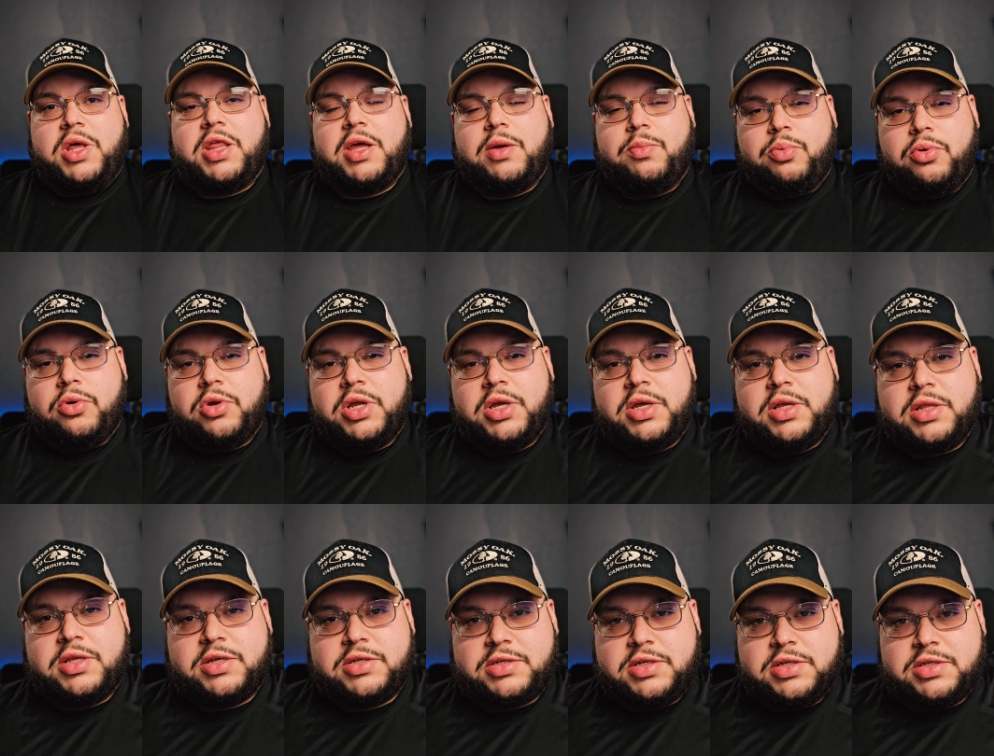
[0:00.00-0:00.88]
they put it
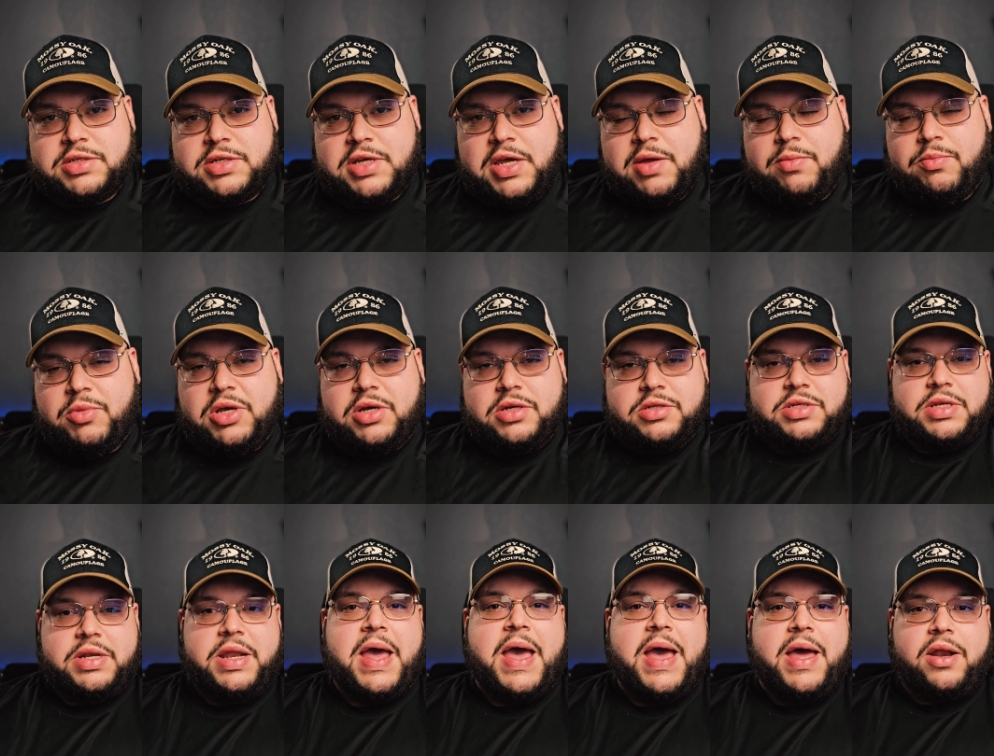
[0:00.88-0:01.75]
in this exam, because
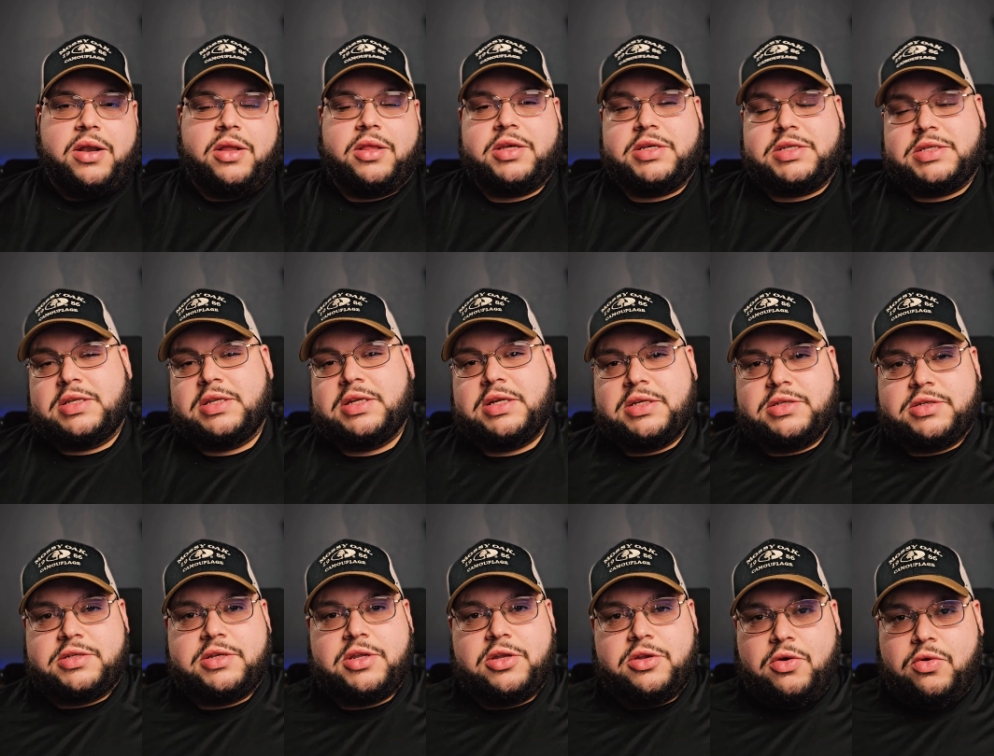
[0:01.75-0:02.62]
an analyst
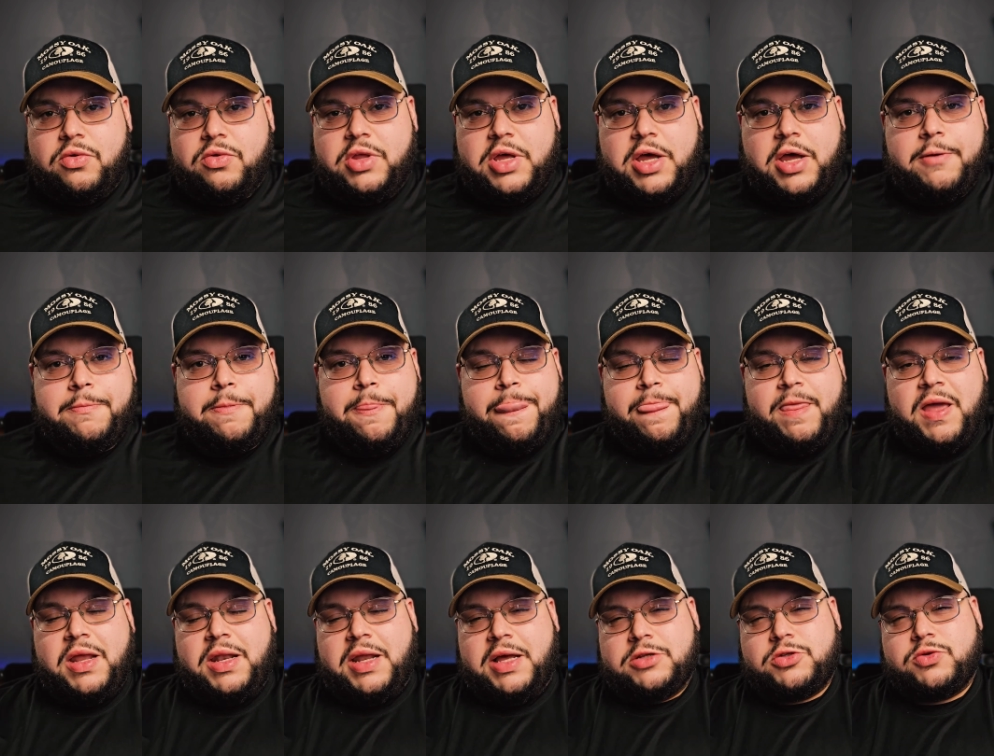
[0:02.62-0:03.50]
needs to know that.
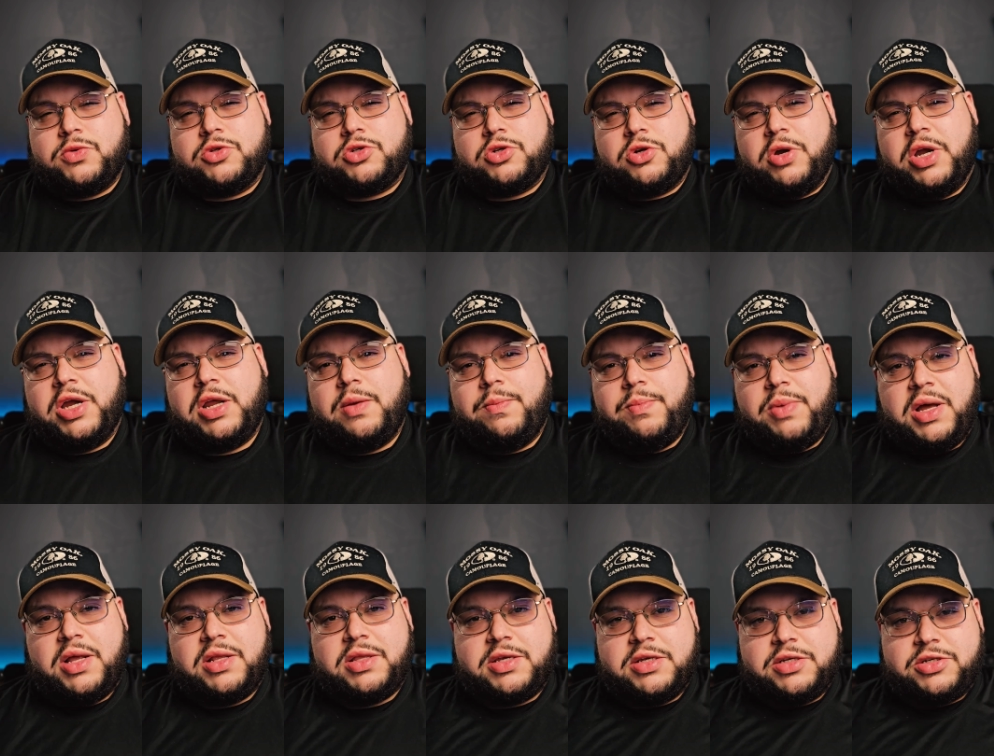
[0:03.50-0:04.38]
And that's what's great
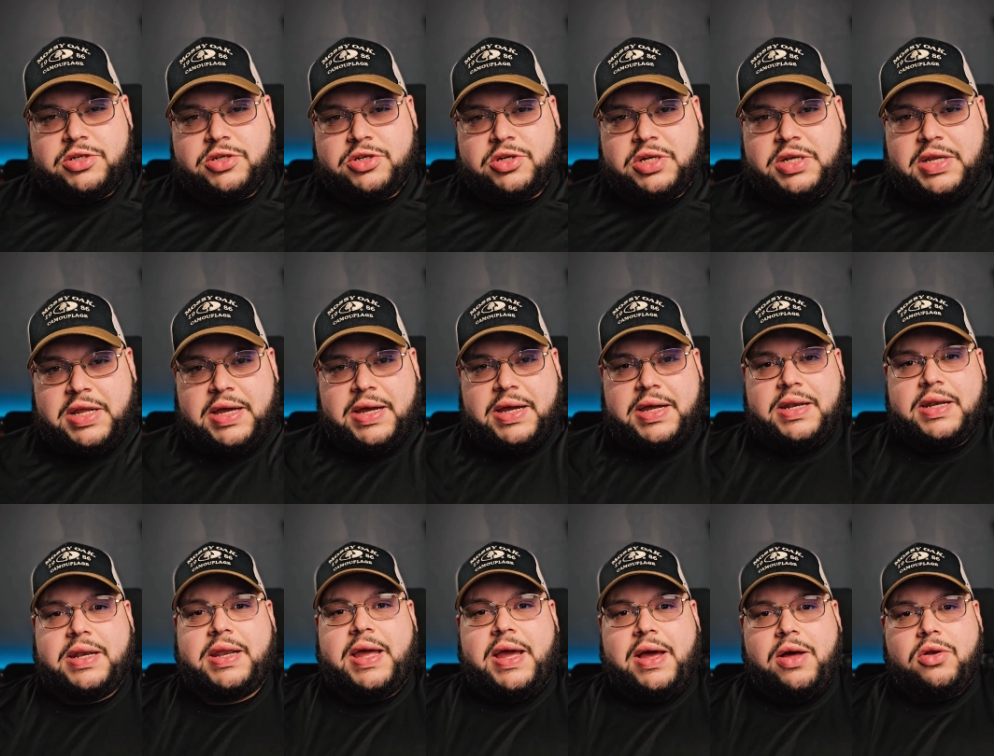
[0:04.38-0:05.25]
about this. You're
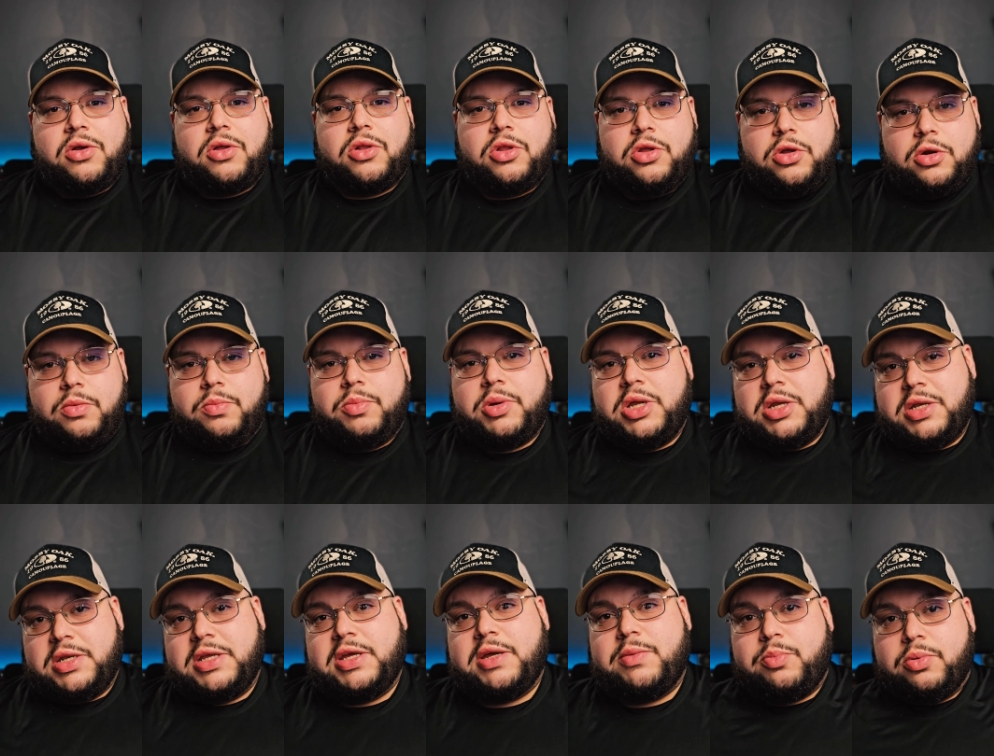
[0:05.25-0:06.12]
digging down a little
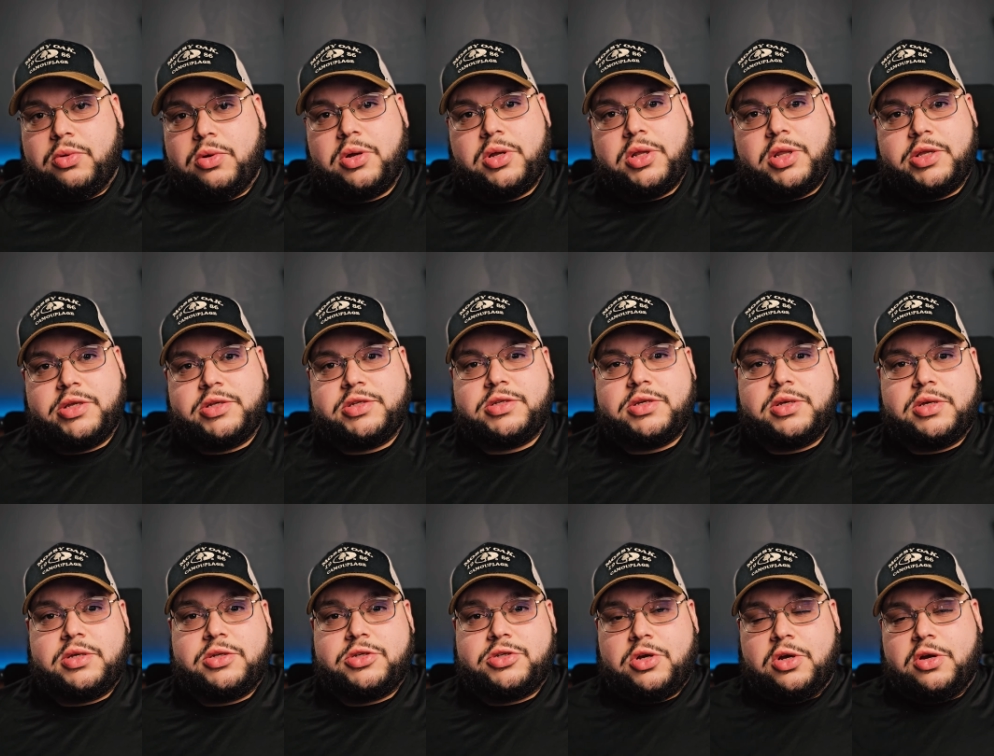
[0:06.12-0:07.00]
bit deeper in this
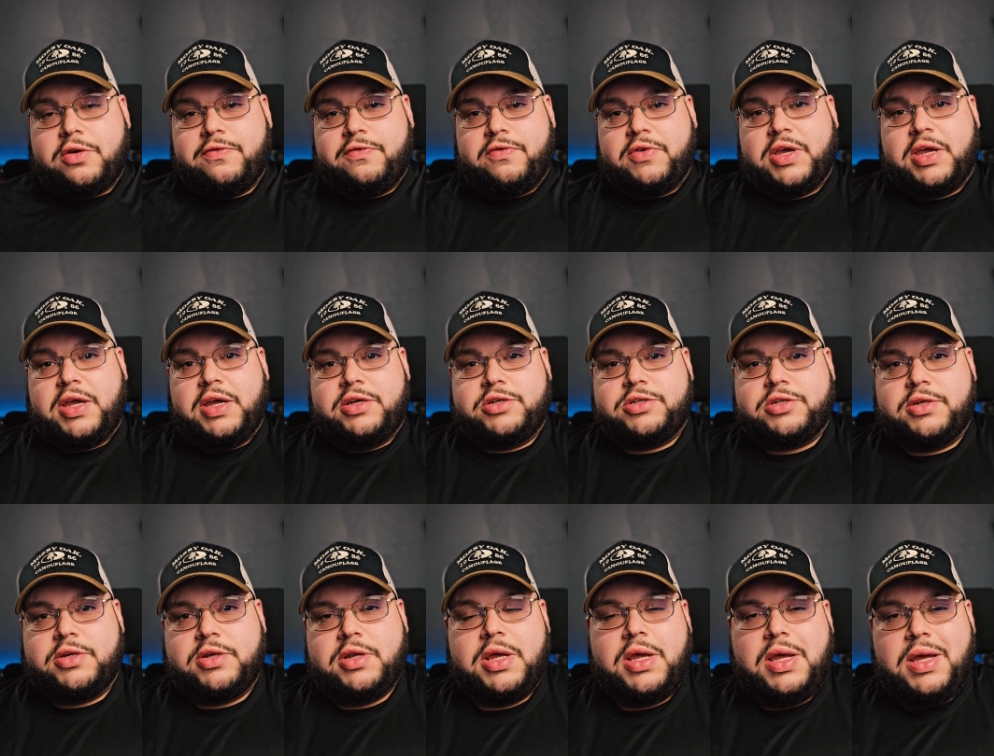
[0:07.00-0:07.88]

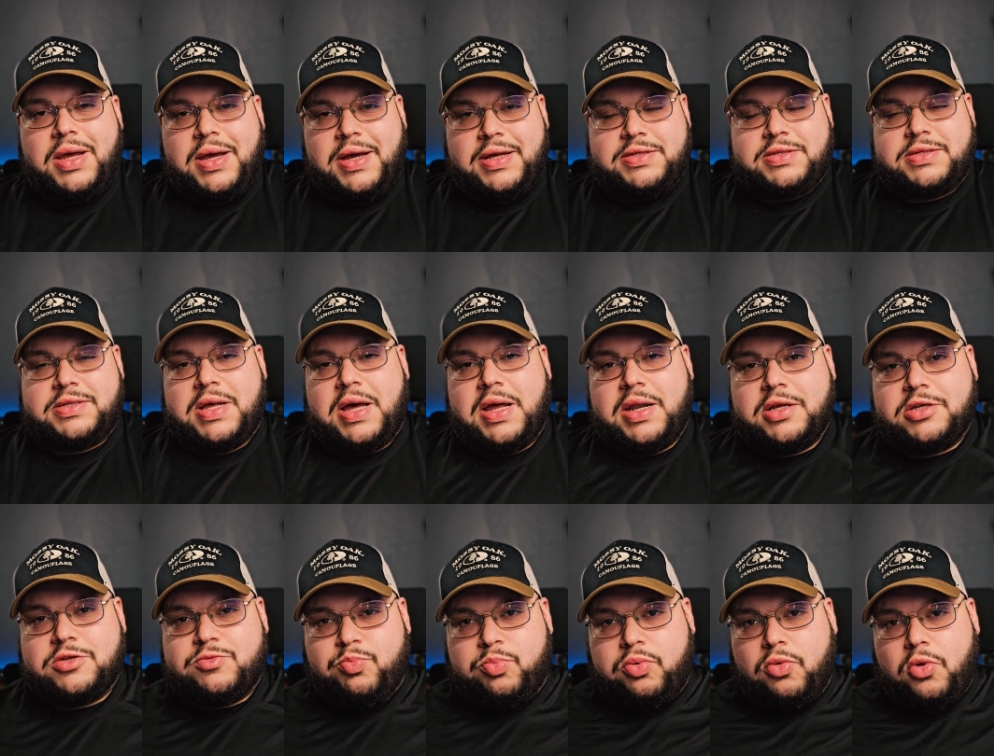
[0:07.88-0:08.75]
certification. It's not
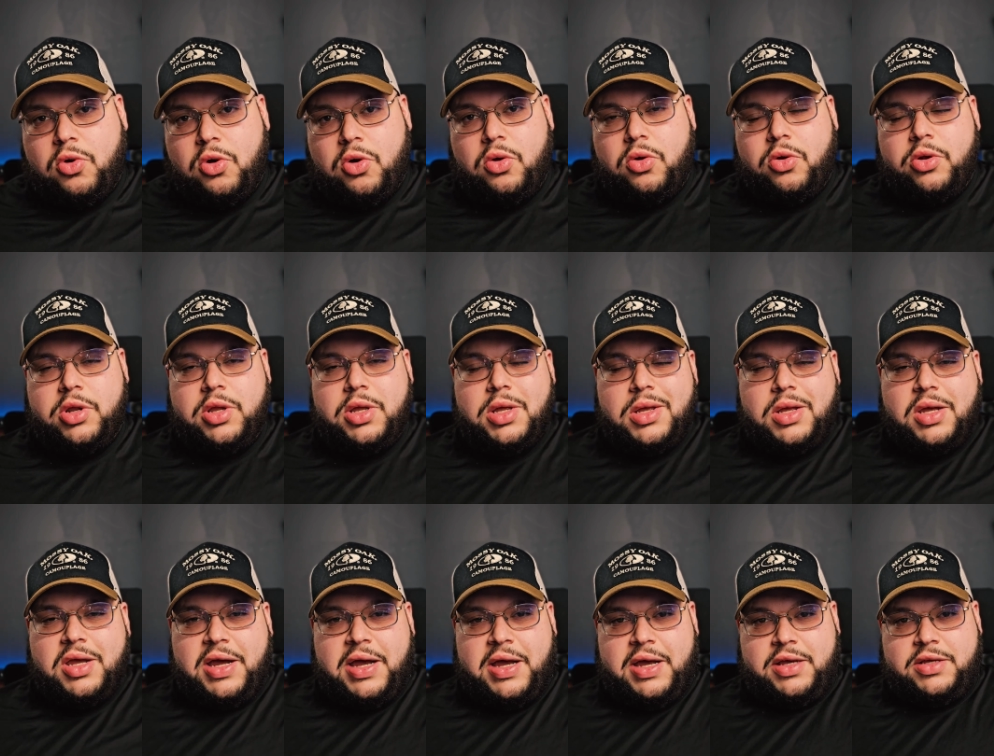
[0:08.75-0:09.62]
as broad
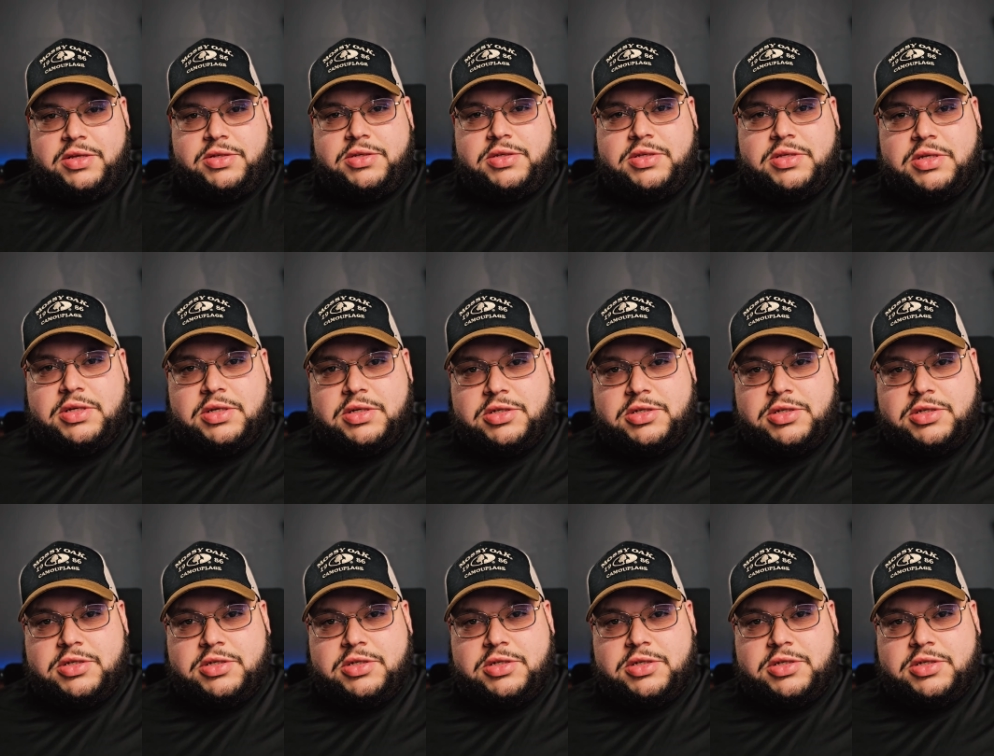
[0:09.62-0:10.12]
as the